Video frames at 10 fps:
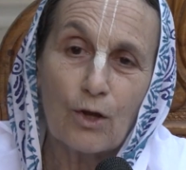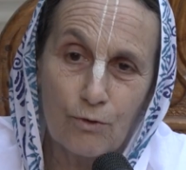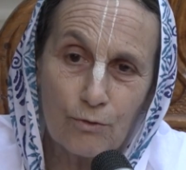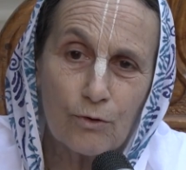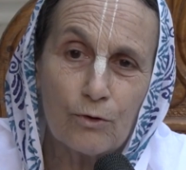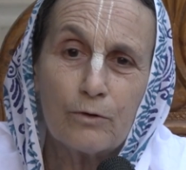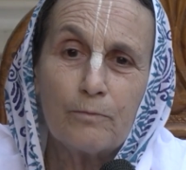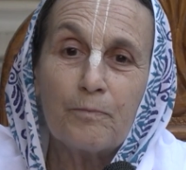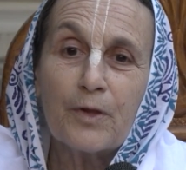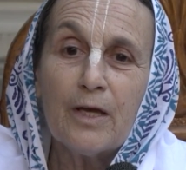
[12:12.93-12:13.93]

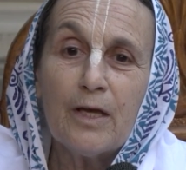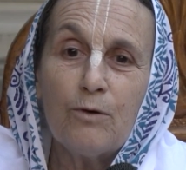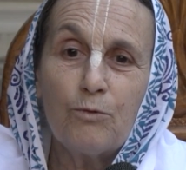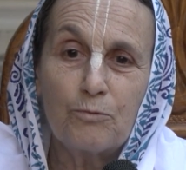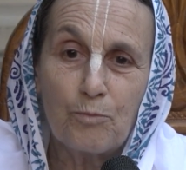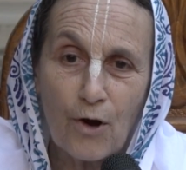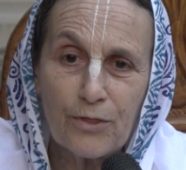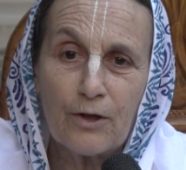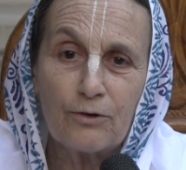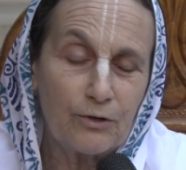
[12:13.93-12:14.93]
grew, he was
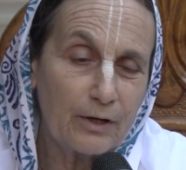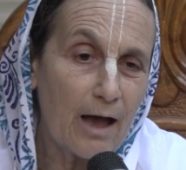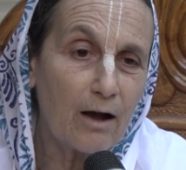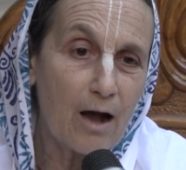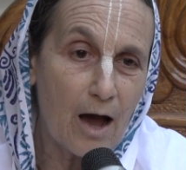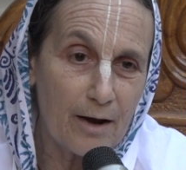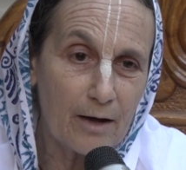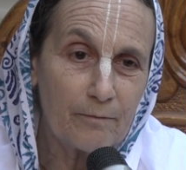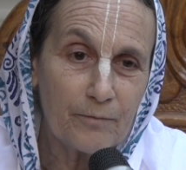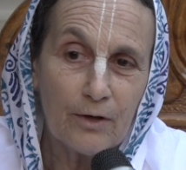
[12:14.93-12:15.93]
brought there to
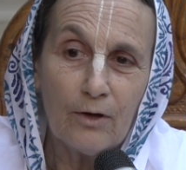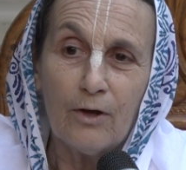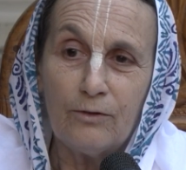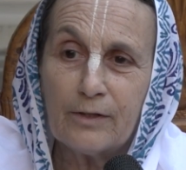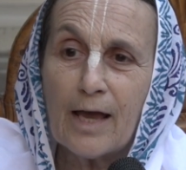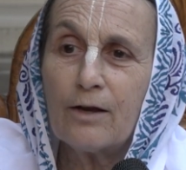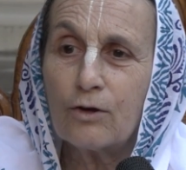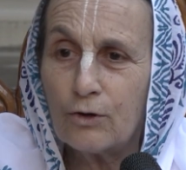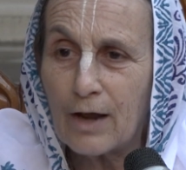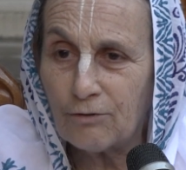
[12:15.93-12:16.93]
Calcutta to get a
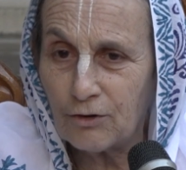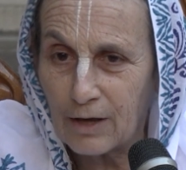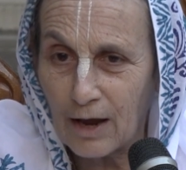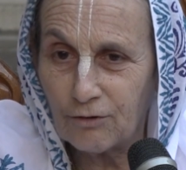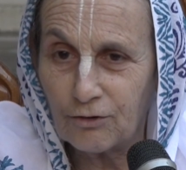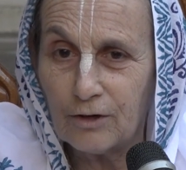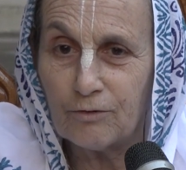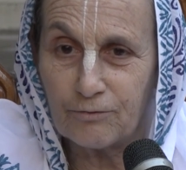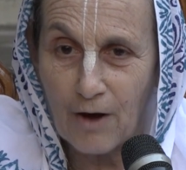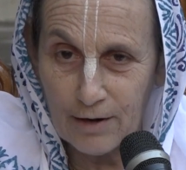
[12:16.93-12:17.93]
good education
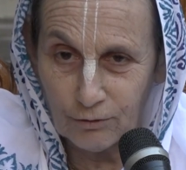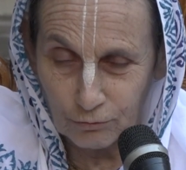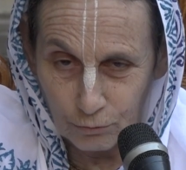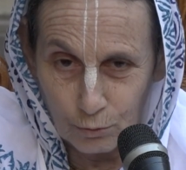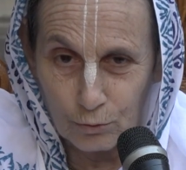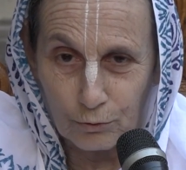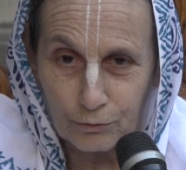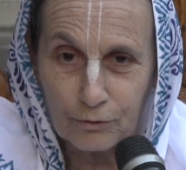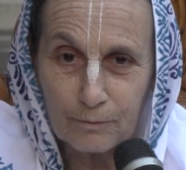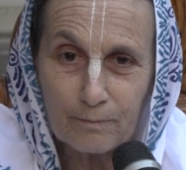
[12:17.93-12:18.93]
in fine
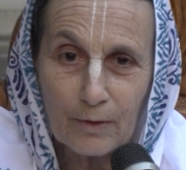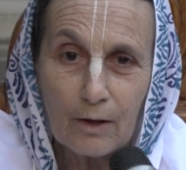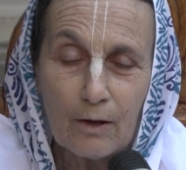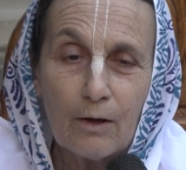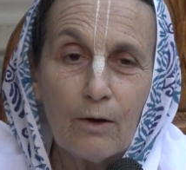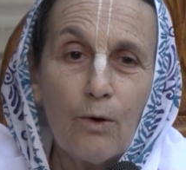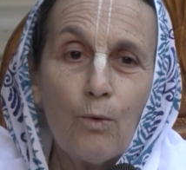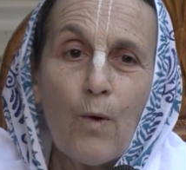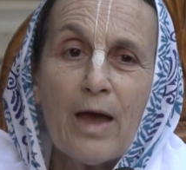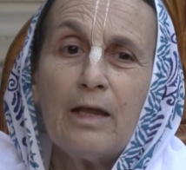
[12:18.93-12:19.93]
schools.
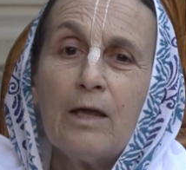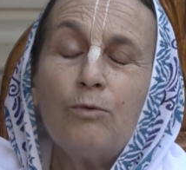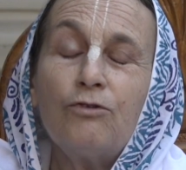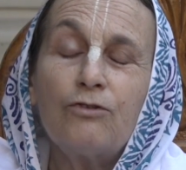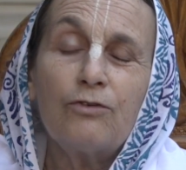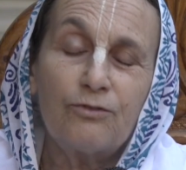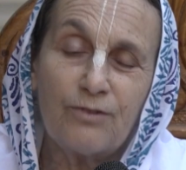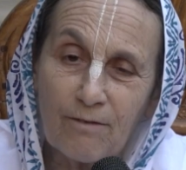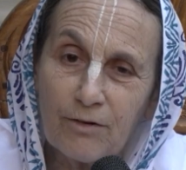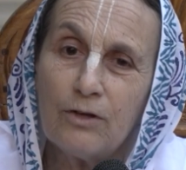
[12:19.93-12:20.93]
When he was just
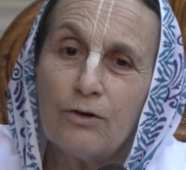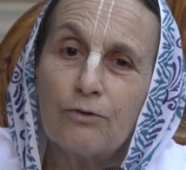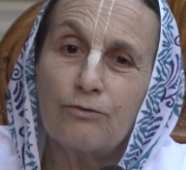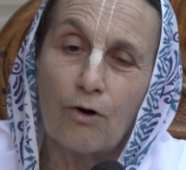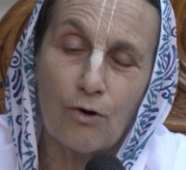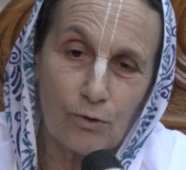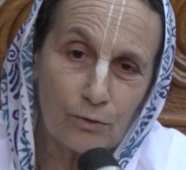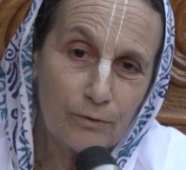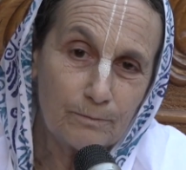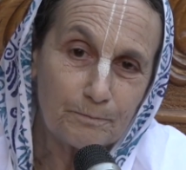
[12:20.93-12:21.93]
7 years
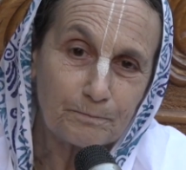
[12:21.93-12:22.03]
old,